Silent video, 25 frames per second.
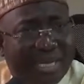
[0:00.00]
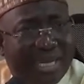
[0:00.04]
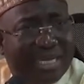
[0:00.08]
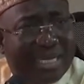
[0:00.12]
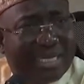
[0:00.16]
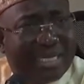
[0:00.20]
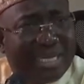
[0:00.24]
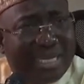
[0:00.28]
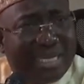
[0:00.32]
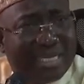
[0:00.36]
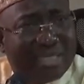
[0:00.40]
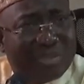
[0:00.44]

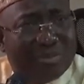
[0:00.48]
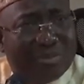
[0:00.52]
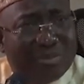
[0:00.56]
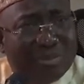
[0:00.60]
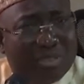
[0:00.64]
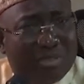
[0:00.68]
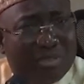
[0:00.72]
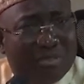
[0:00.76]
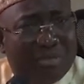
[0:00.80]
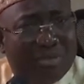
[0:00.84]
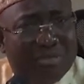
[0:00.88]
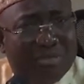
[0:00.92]
attached
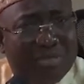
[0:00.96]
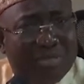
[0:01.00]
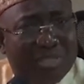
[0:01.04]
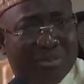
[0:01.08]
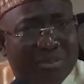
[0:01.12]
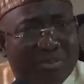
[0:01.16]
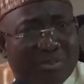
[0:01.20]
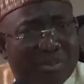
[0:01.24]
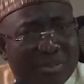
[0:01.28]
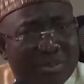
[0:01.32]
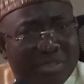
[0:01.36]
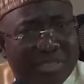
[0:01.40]
to some of
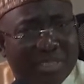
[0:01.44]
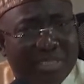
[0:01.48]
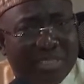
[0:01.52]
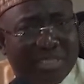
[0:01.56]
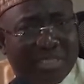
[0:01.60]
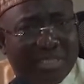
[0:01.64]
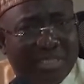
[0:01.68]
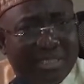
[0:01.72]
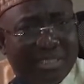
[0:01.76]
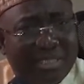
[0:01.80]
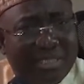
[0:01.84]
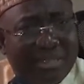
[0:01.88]
these
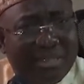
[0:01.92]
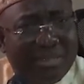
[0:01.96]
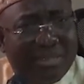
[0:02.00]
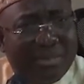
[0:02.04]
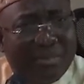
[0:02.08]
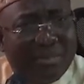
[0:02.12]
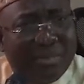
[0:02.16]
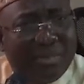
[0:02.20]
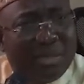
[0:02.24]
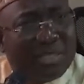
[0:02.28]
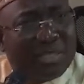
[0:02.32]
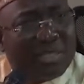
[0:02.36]
process
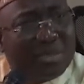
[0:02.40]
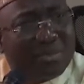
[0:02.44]
makes